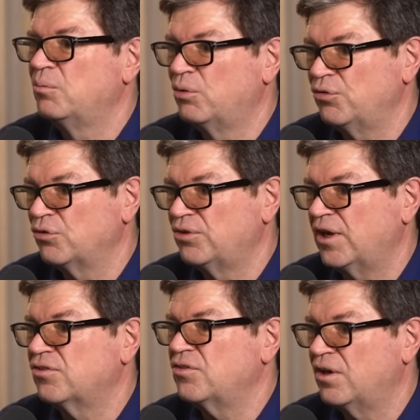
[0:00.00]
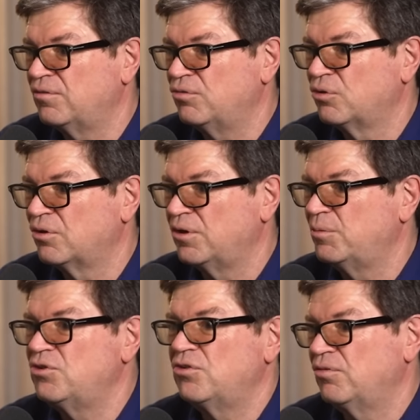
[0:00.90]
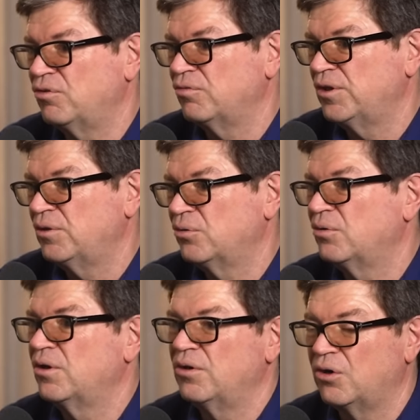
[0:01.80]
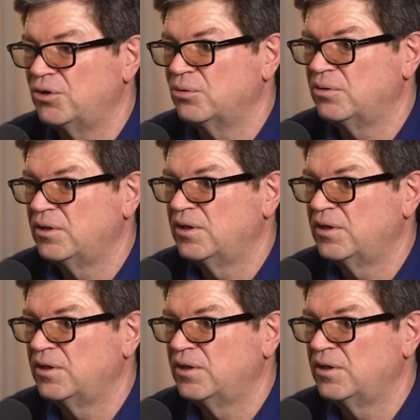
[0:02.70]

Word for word: both for text and for images and for video and audio.